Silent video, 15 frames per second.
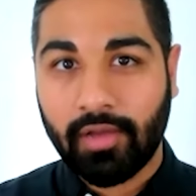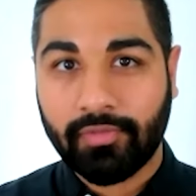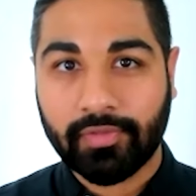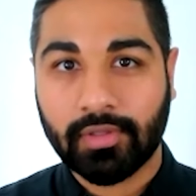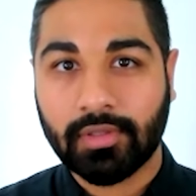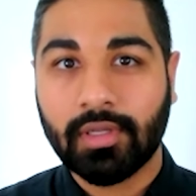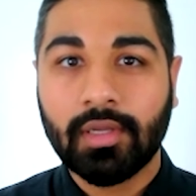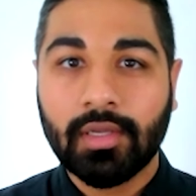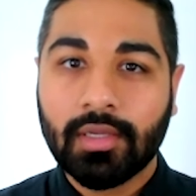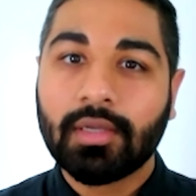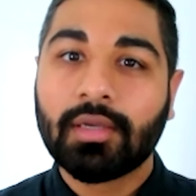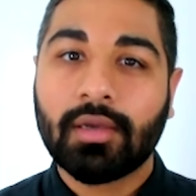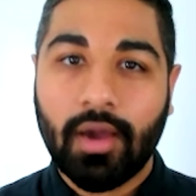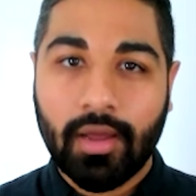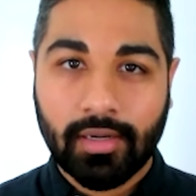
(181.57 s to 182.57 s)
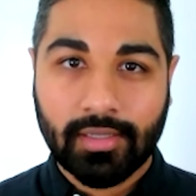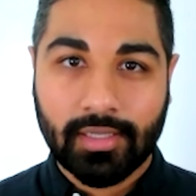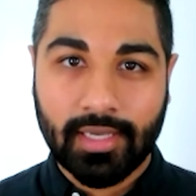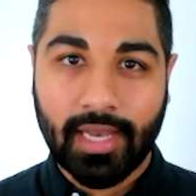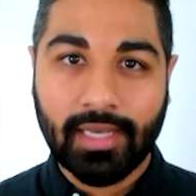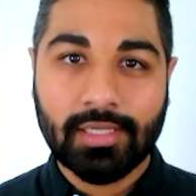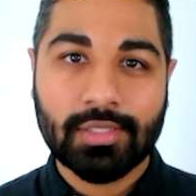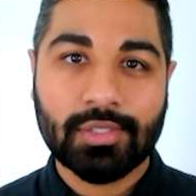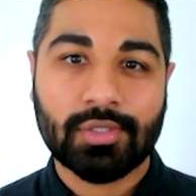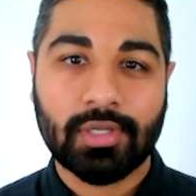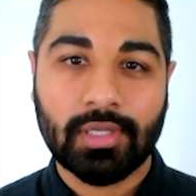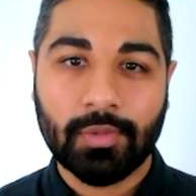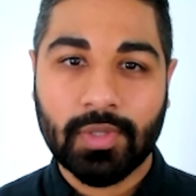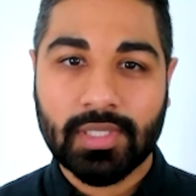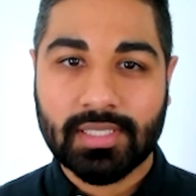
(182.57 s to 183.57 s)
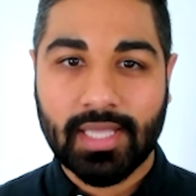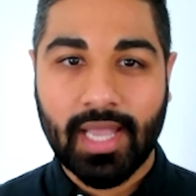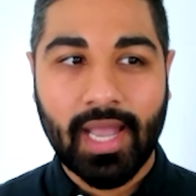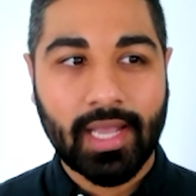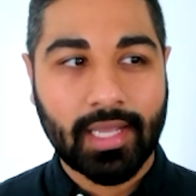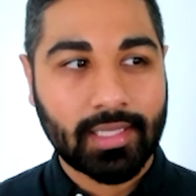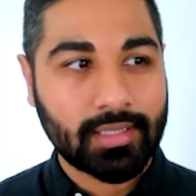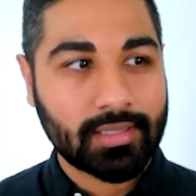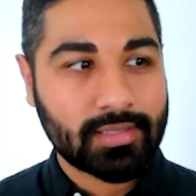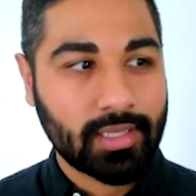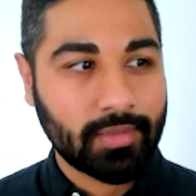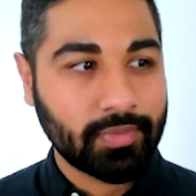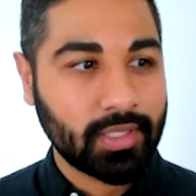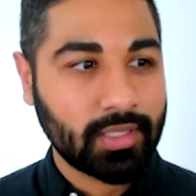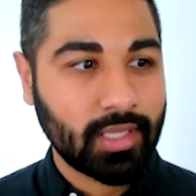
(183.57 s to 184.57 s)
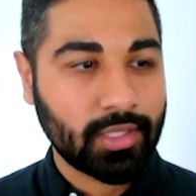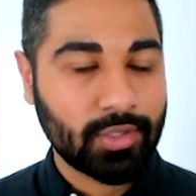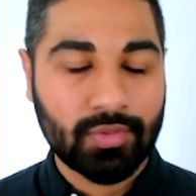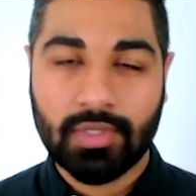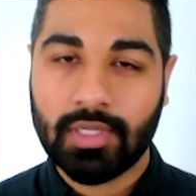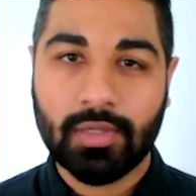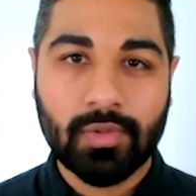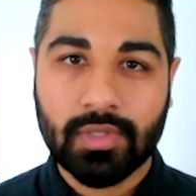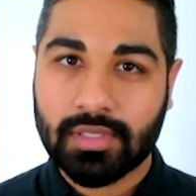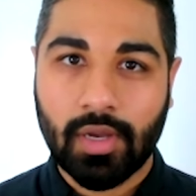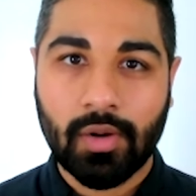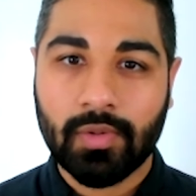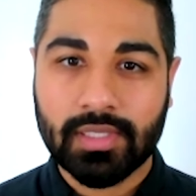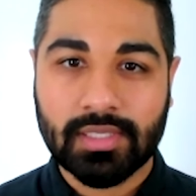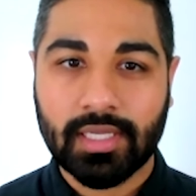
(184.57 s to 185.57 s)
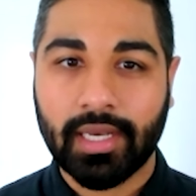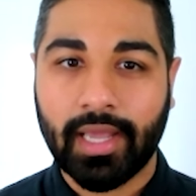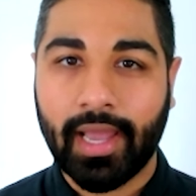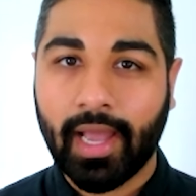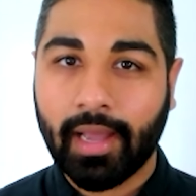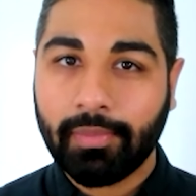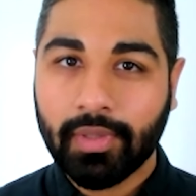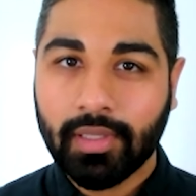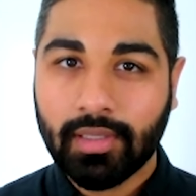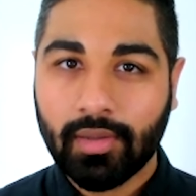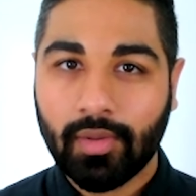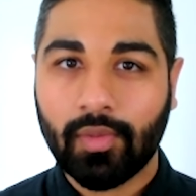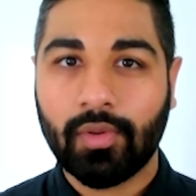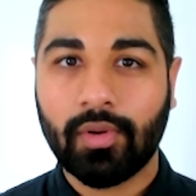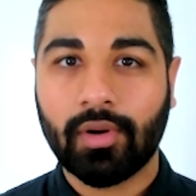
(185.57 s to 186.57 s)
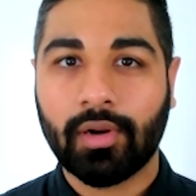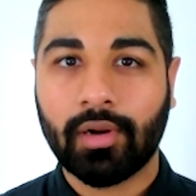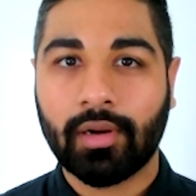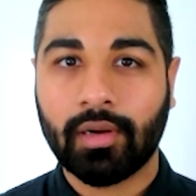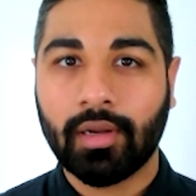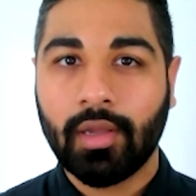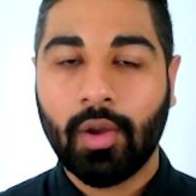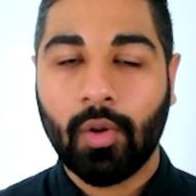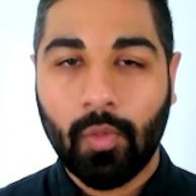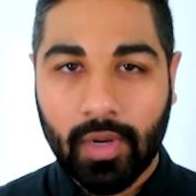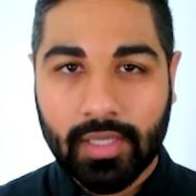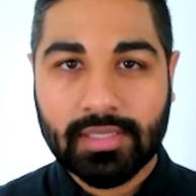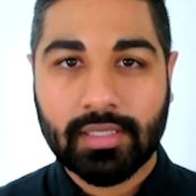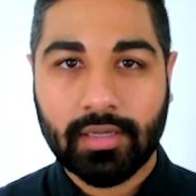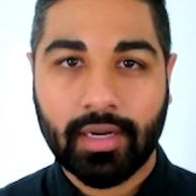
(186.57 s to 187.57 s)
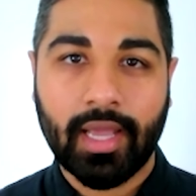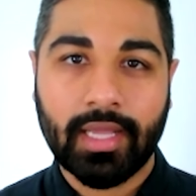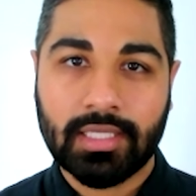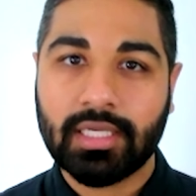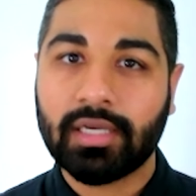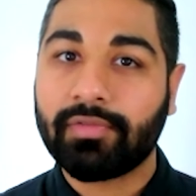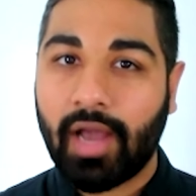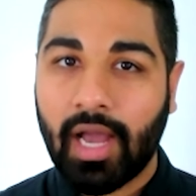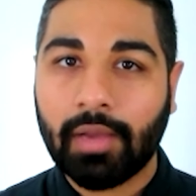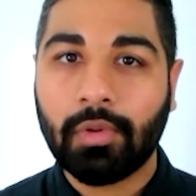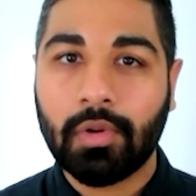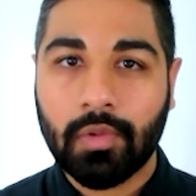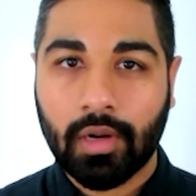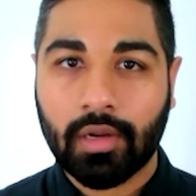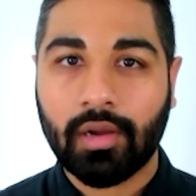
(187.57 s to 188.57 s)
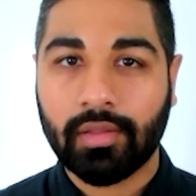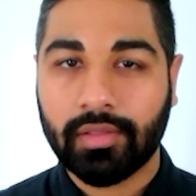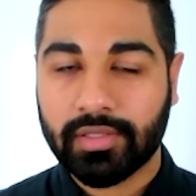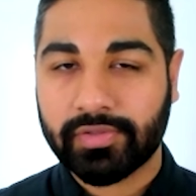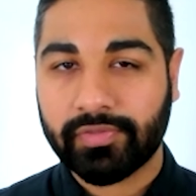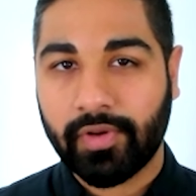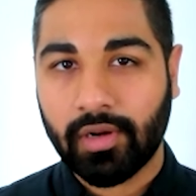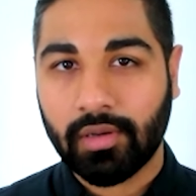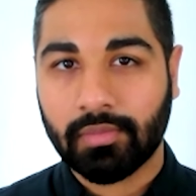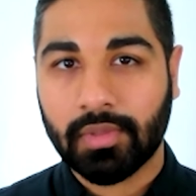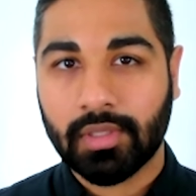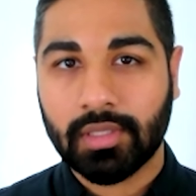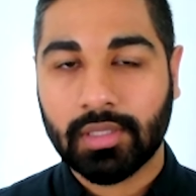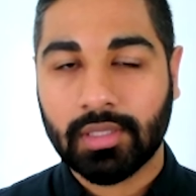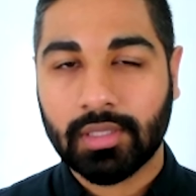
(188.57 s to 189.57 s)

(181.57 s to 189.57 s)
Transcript: off and gone into dentistry. Was that something that you knew was always going to happen? Or was there an idea of, I will work on this farm?